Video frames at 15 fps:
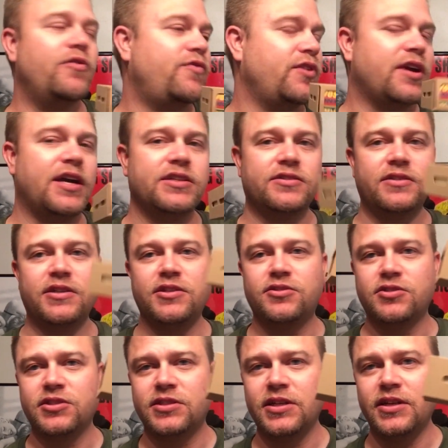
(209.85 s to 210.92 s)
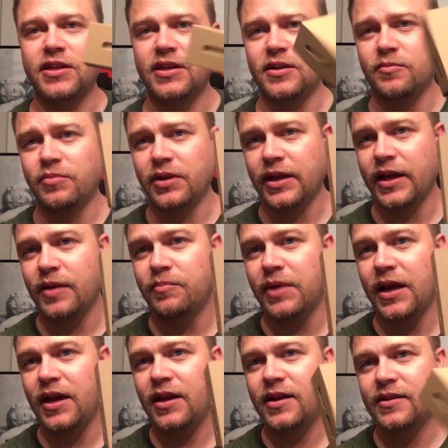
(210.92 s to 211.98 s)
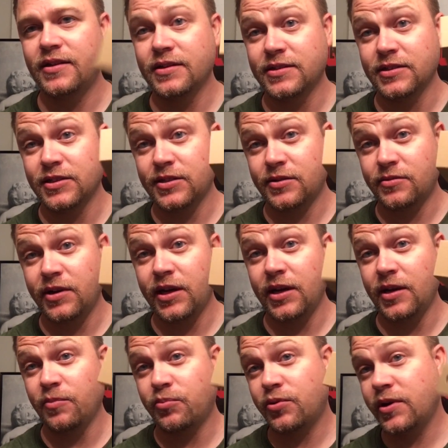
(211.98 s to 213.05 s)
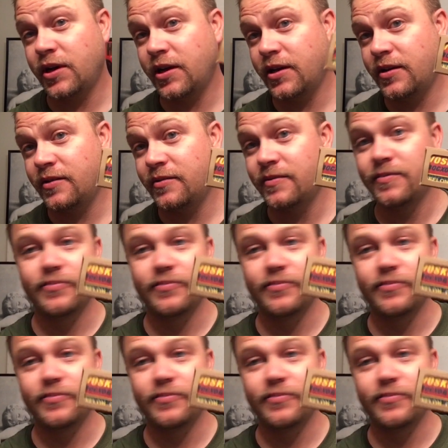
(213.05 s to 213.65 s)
if you guys are interested in a blade bank. This is 3D printed.